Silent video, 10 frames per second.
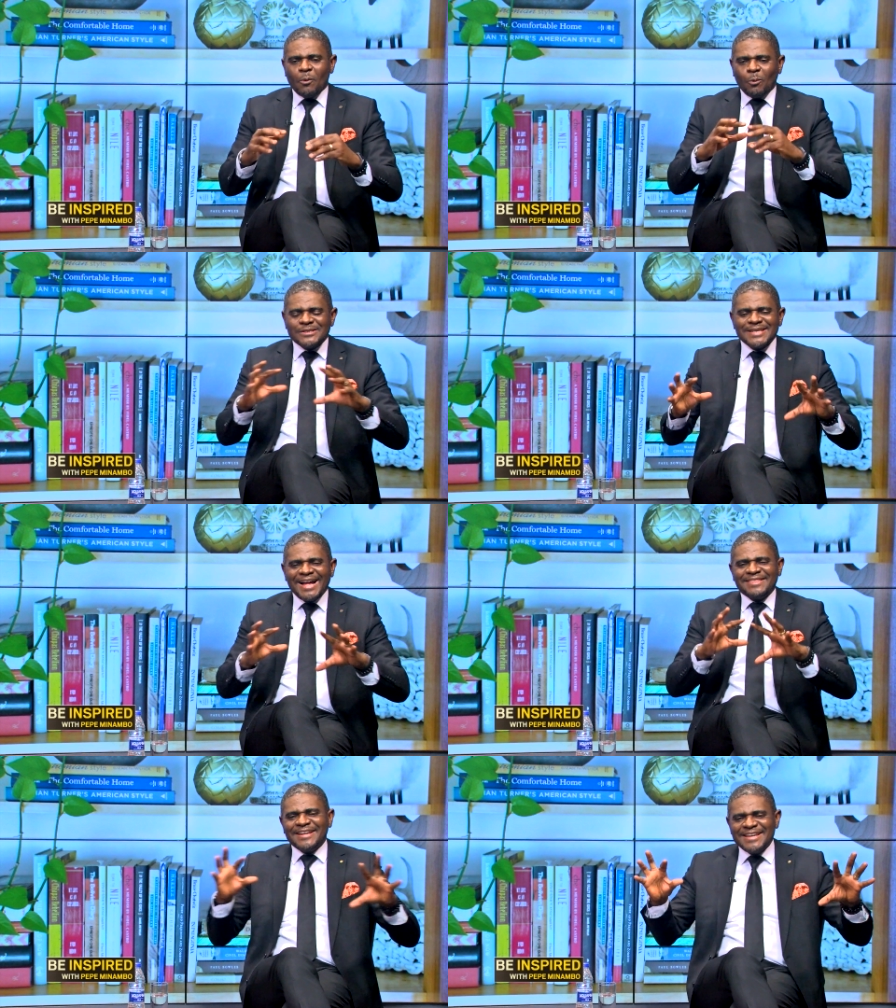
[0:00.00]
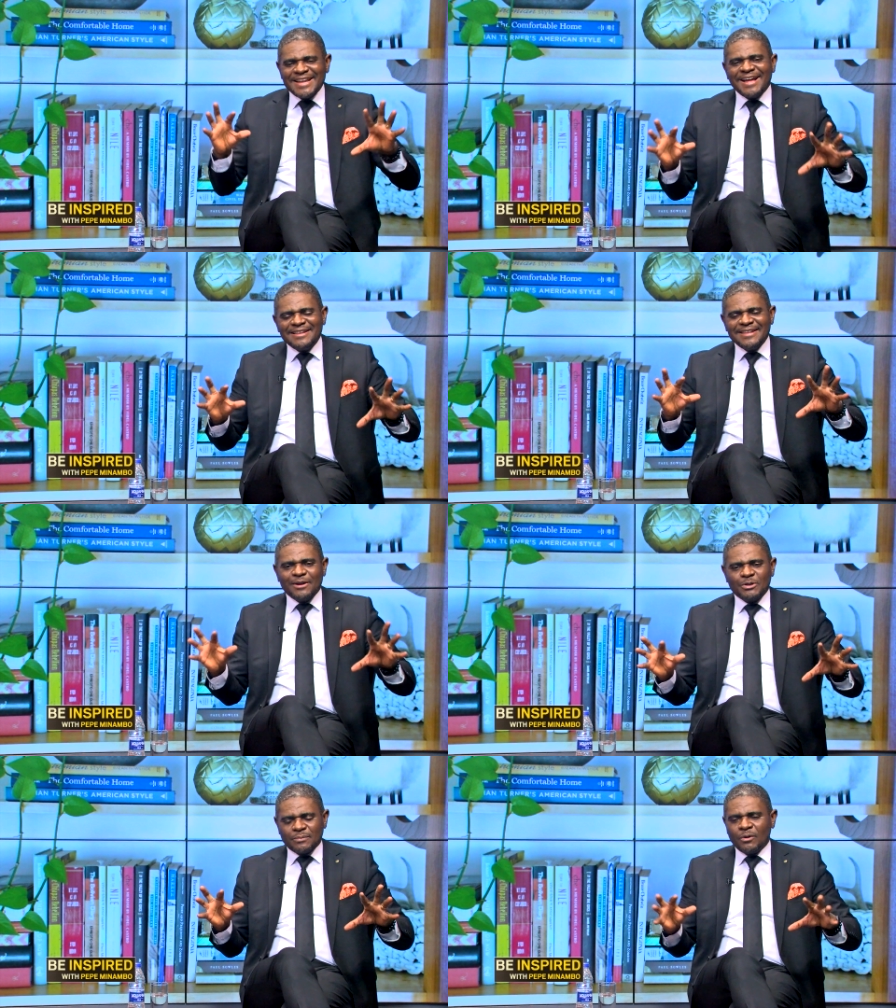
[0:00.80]
What are the non
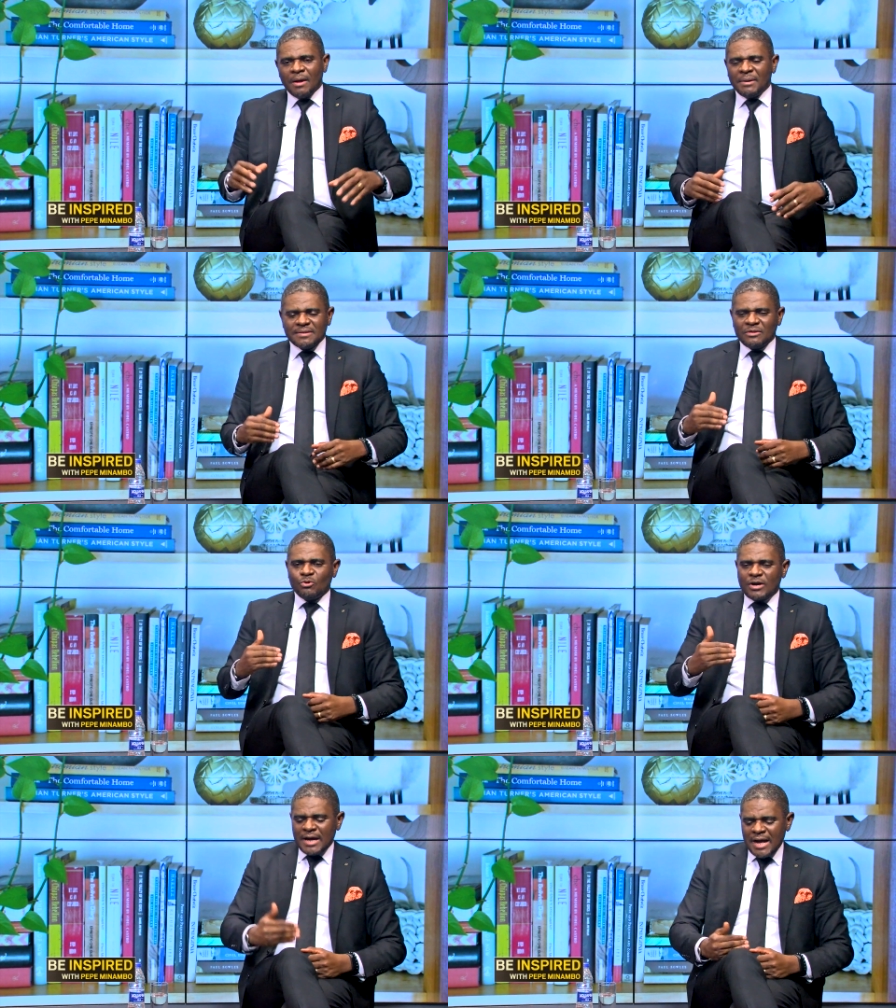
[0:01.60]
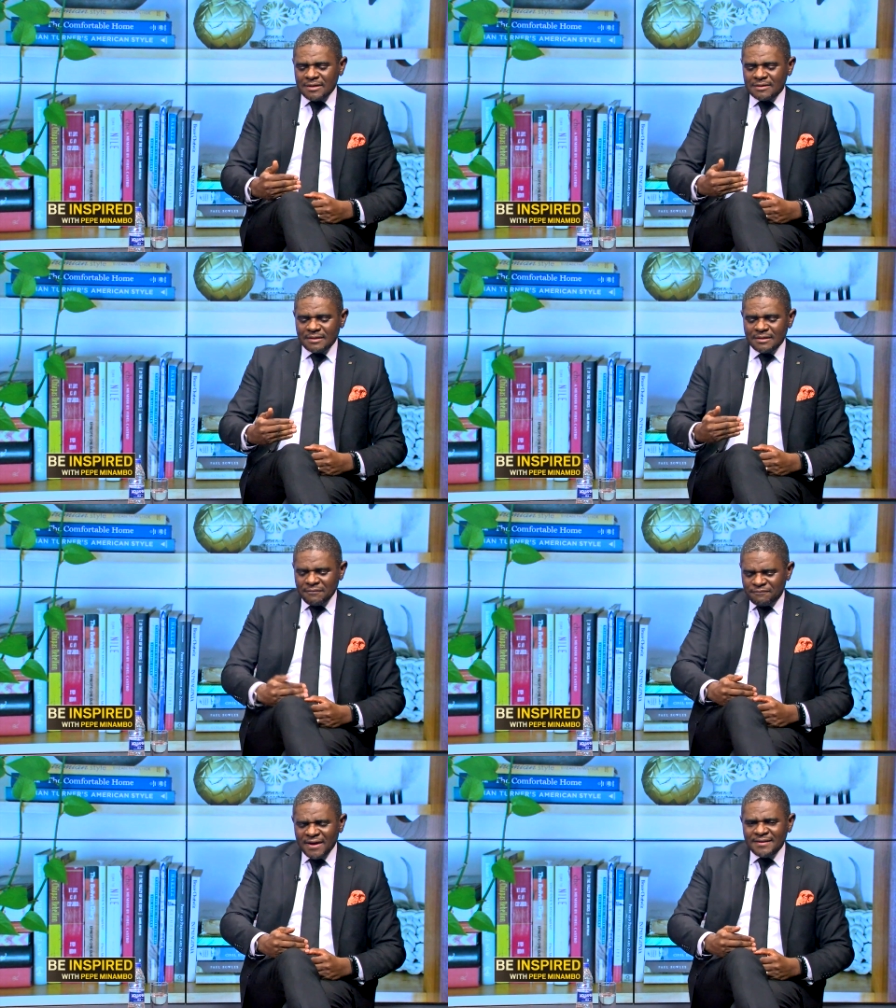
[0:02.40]
negotiable? But you can't
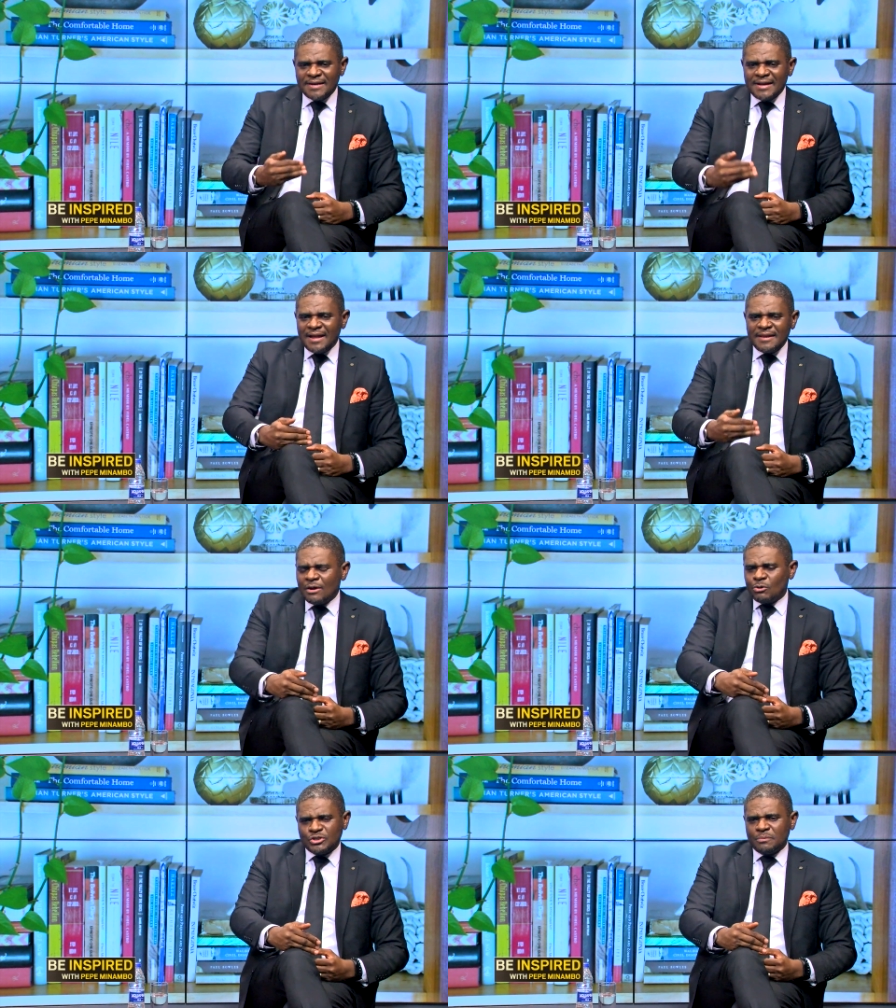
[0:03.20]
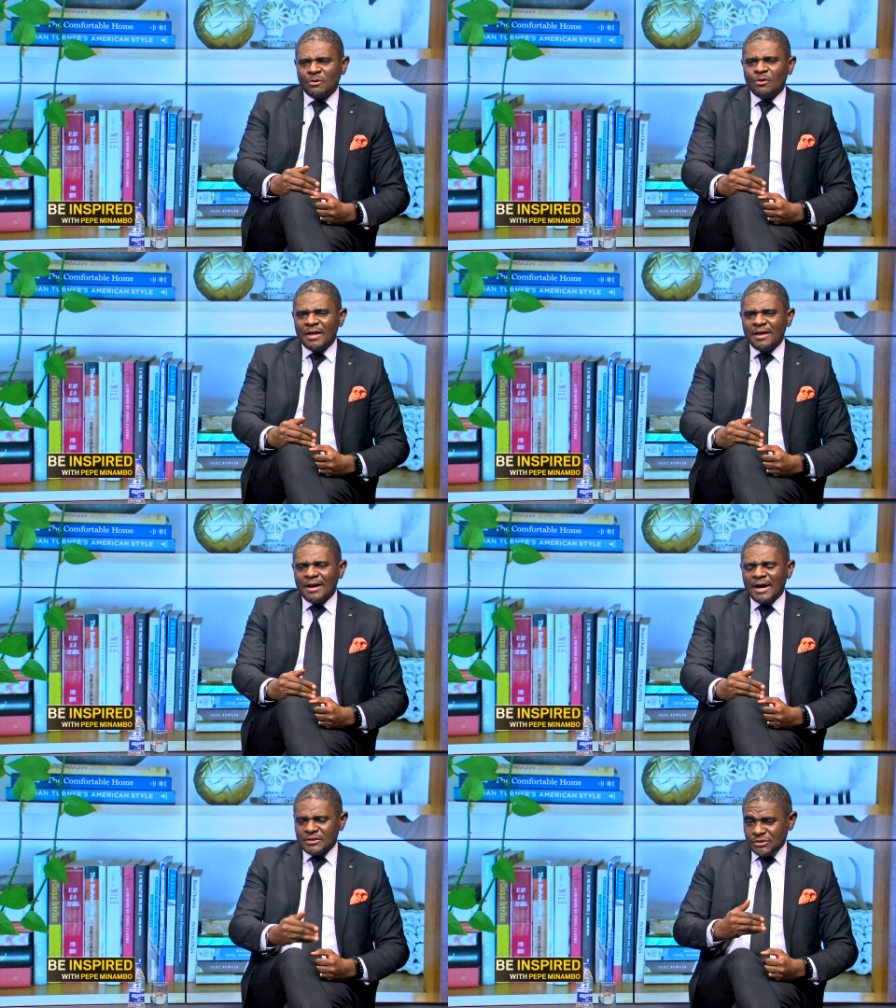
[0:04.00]
define the non negotiable
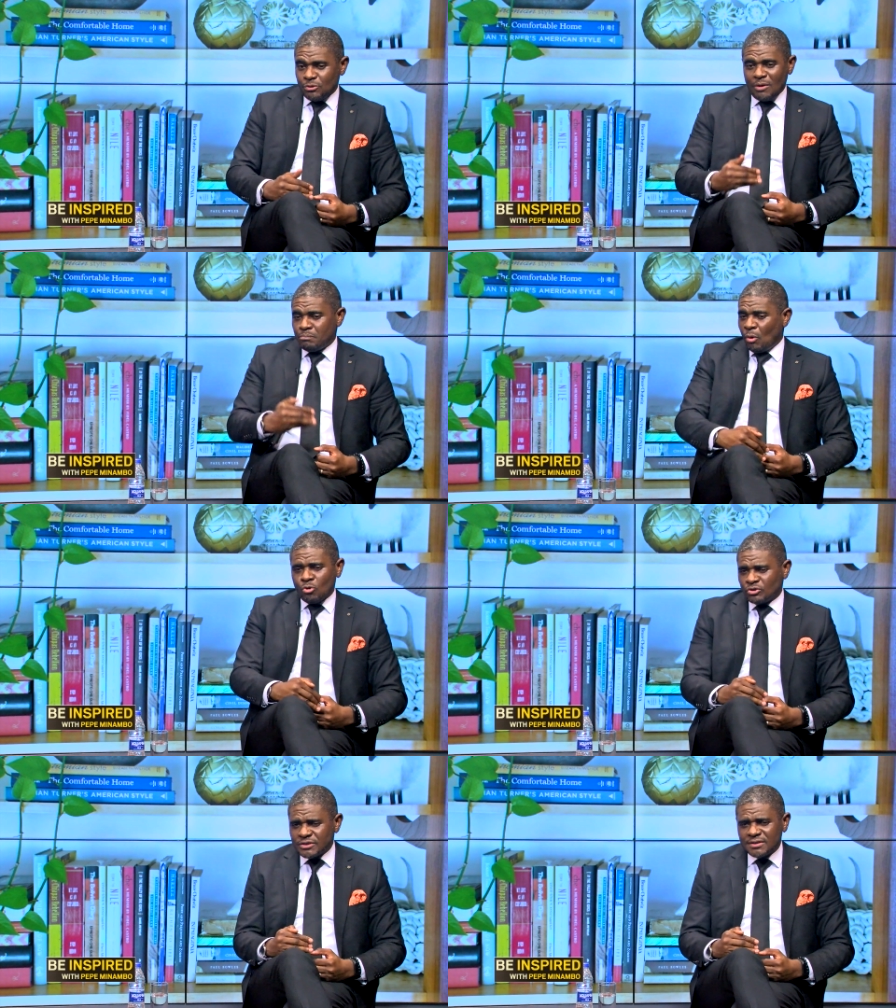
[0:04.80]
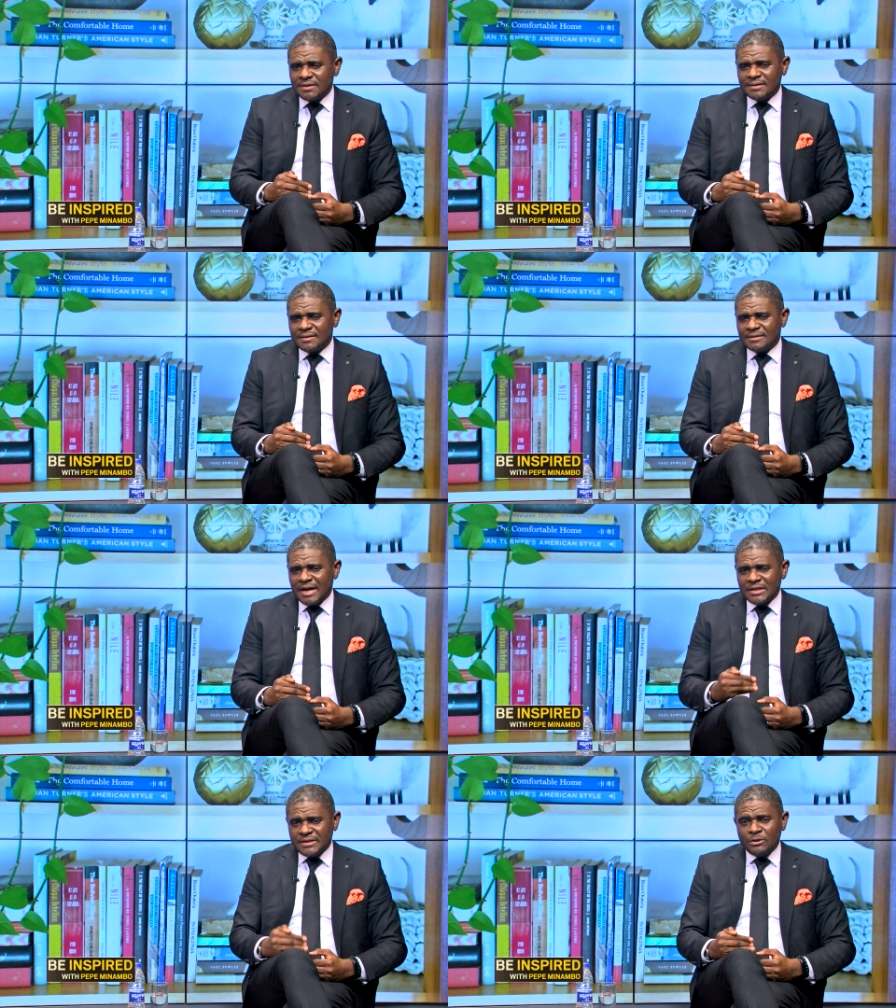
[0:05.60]
until you are bold,
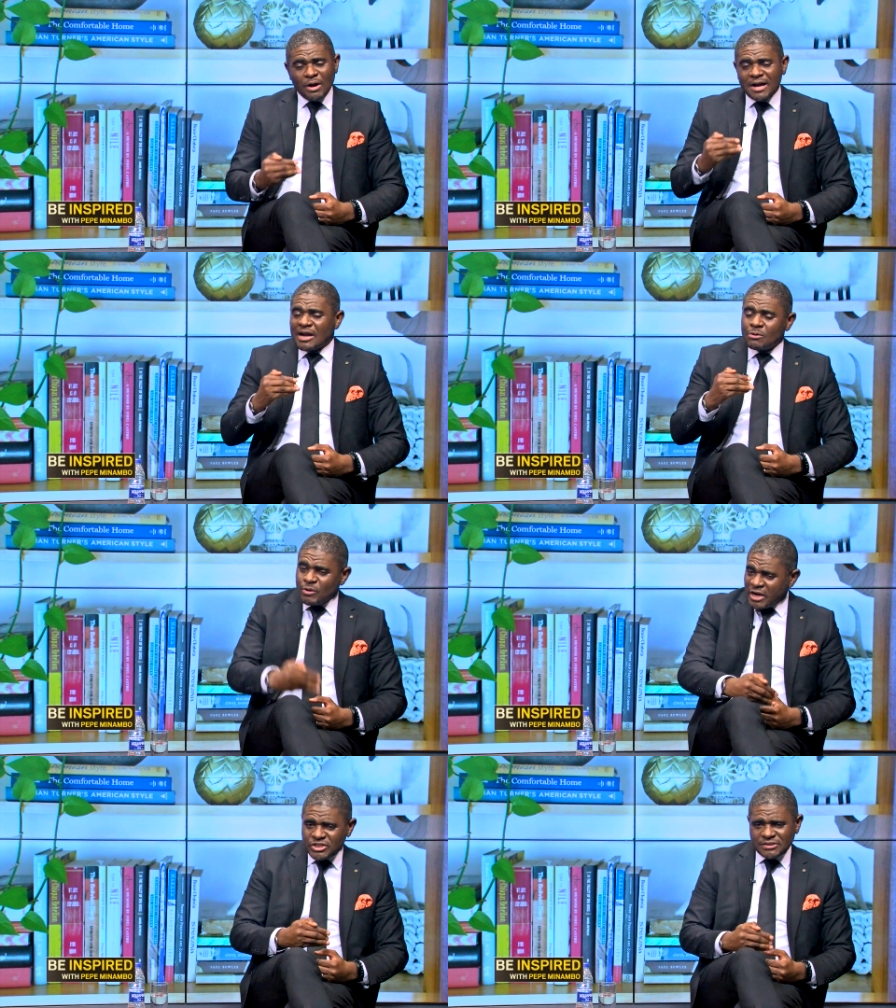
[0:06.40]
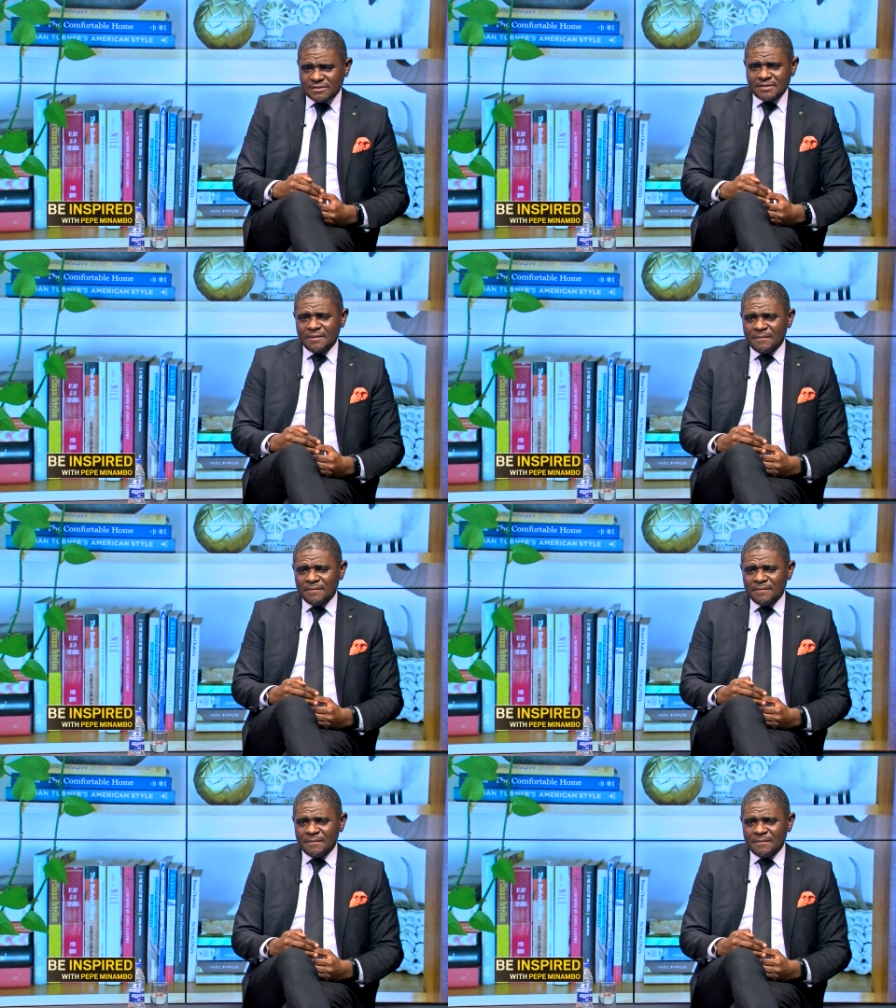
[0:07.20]
until you are courageous,